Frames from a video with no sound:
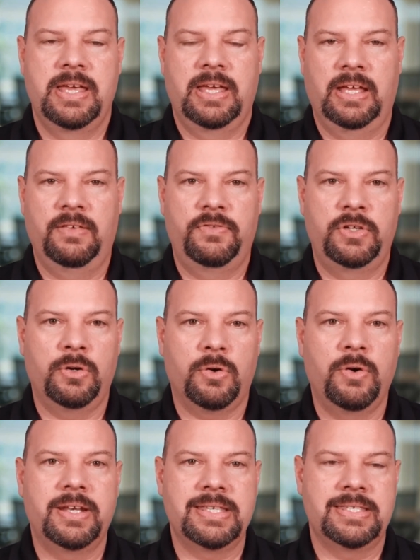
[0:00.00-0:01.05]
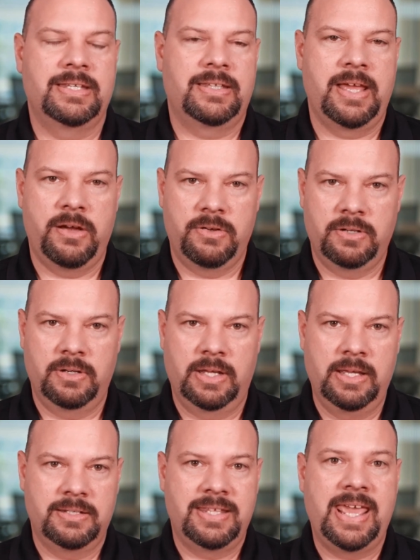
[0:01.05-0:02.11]
if you're going to sit down
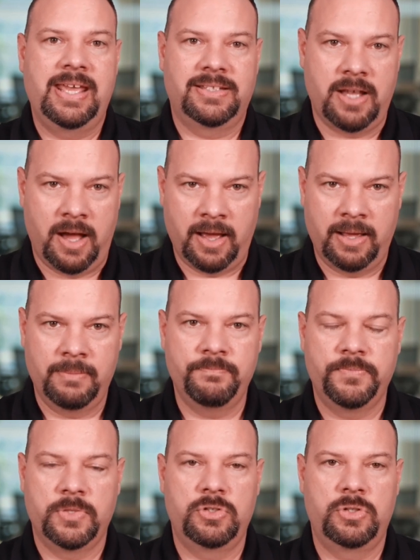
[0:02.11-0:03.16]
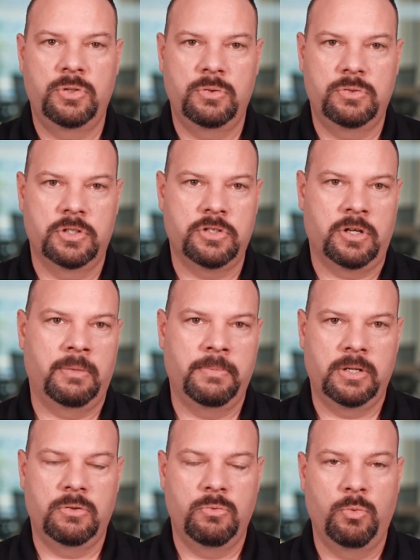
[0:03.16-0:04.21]
and take time to
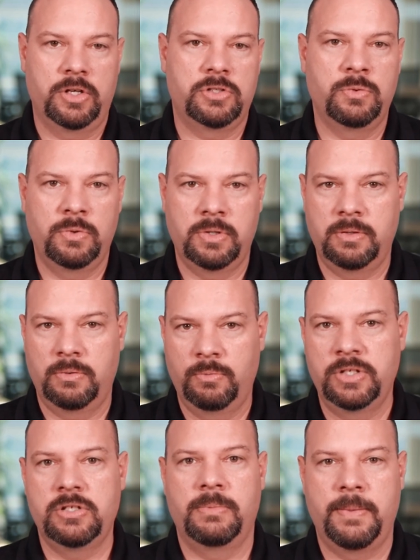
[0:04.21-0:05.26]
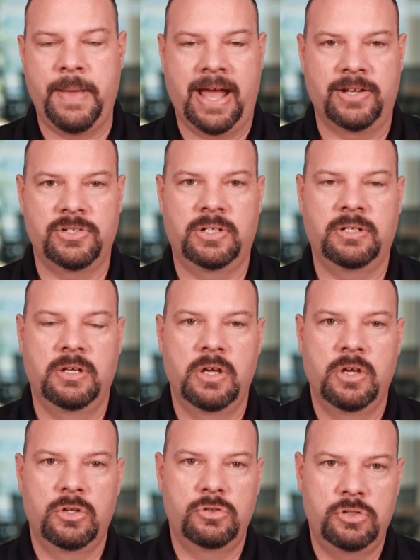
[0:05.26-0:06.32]
determine what we should be patching,
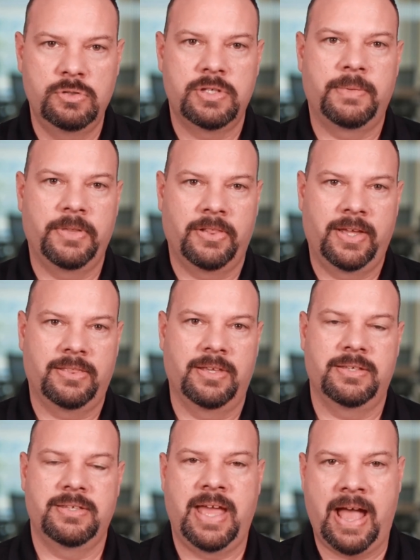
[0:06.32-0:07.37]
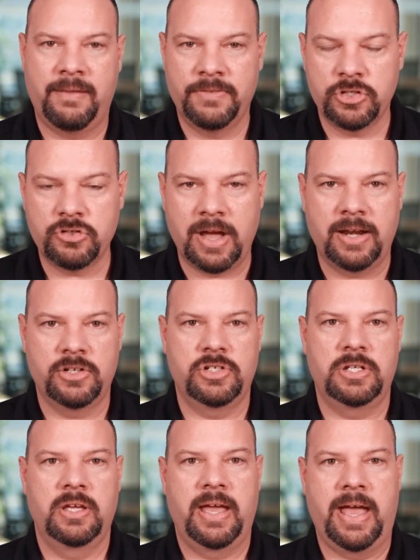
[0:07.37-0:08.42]
do something like this. Have a
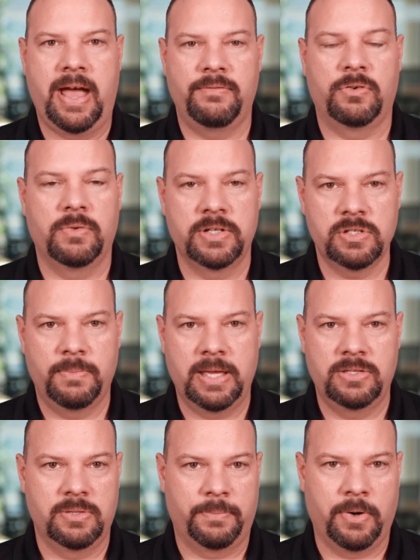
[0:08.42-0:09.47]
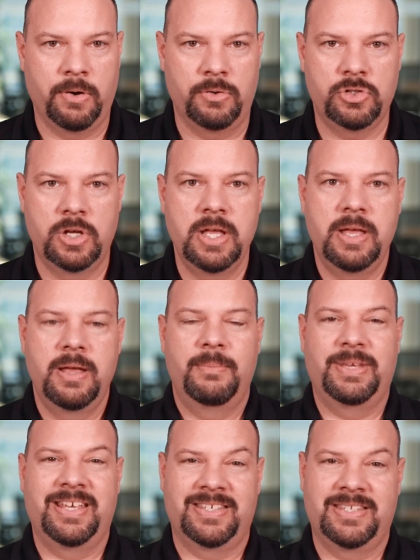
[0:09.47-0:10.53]
strategy, have a risk-based approach,
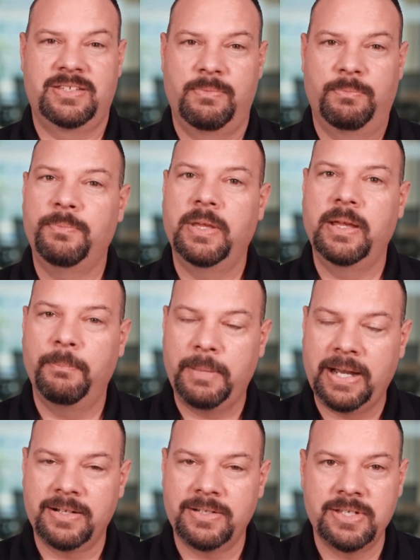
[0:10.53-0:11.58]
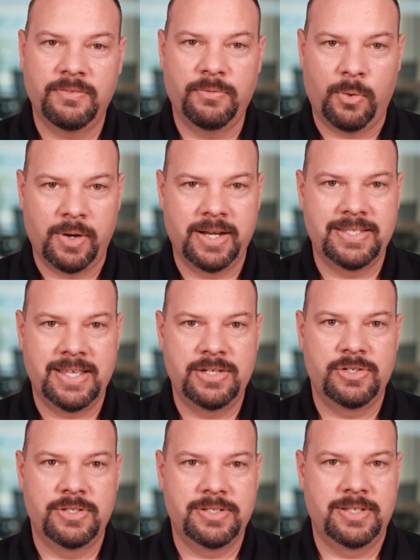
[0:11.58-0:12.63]
because it's embarrassing for
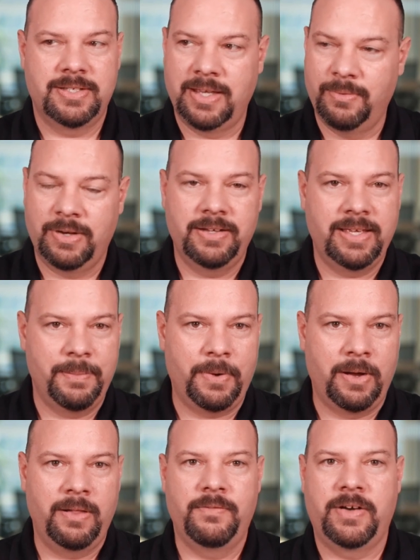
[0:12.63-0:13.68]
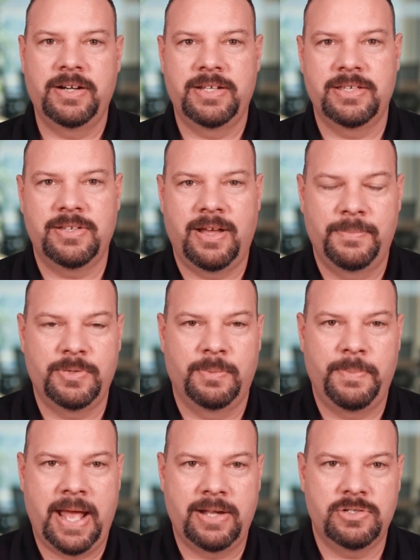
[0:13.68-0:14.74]
organizations to say, well, yep, all of our desktops are
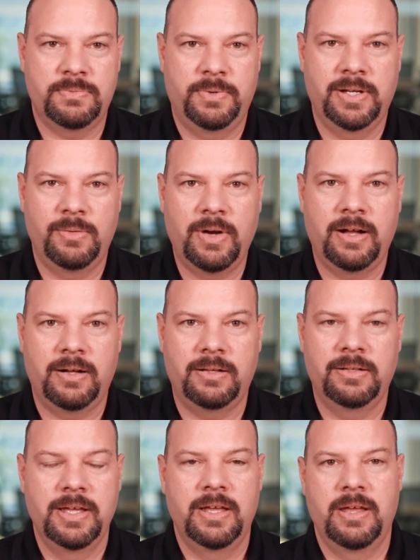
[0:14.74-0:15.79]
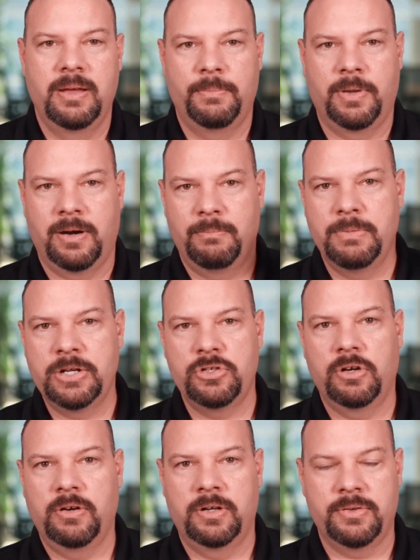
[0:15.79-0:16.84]
patched pretty well, but our mission
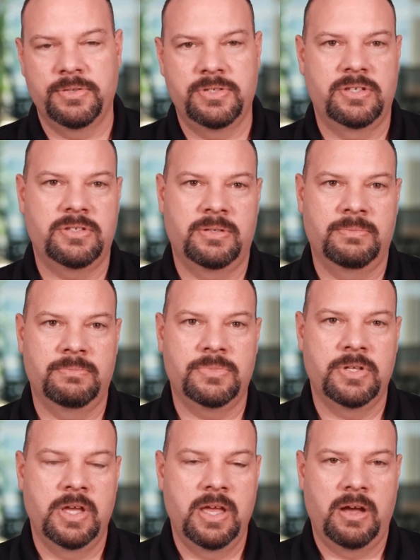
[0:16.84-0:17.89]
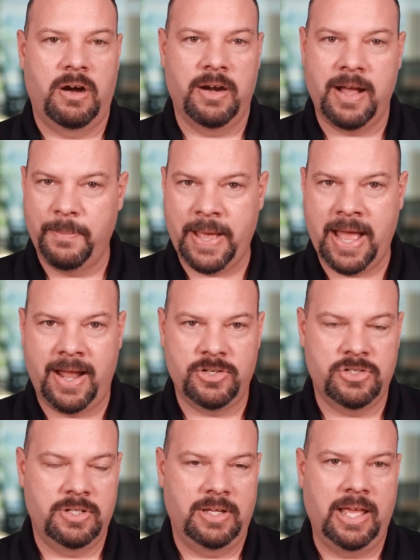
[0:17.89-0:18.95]
critical systems are not
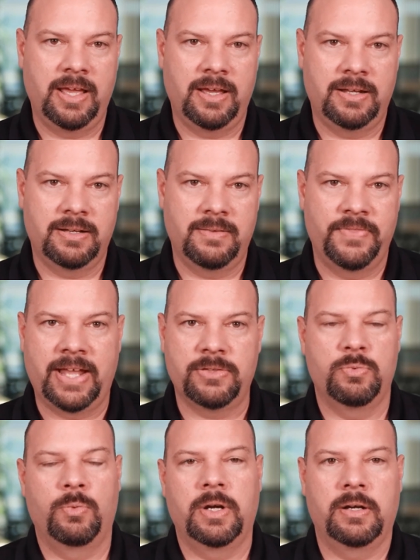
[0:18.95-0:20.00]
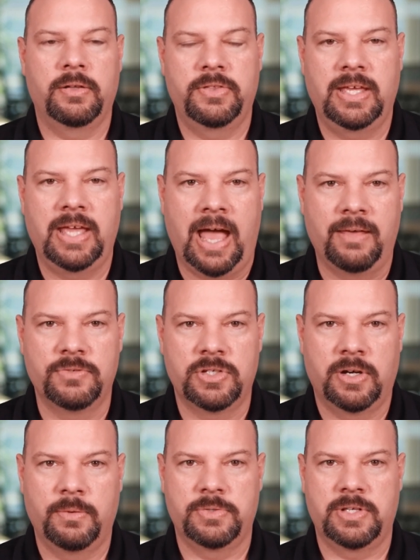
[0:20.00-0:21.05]
patched, and that's where the
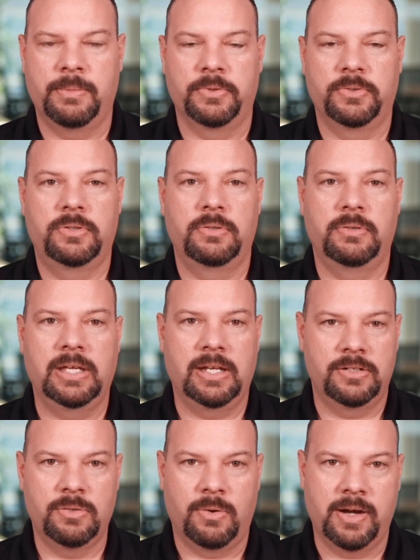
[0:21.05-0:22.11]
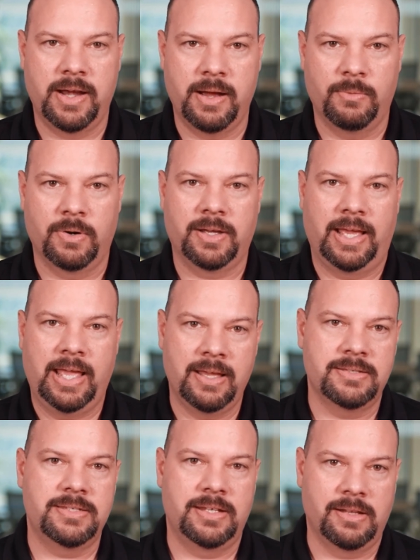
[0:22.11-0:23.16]
adversary was able to get into our network and
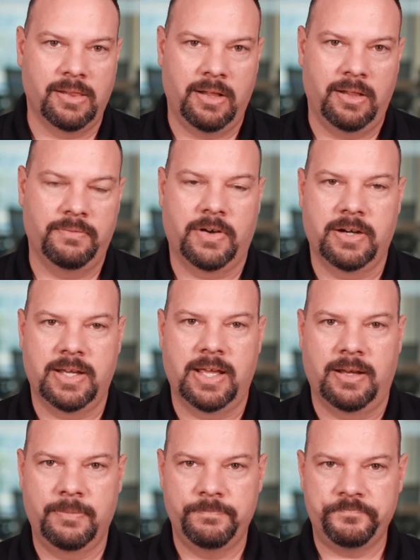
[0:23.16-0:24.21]
steal all of our data.